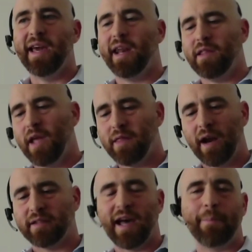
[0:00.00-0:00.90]
And then on
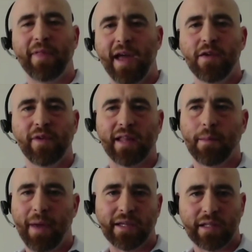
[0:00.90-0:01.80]
top of that, you've got the
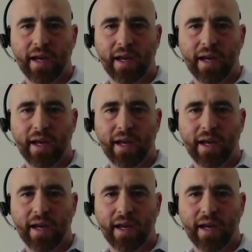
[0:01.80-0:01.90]
baseline and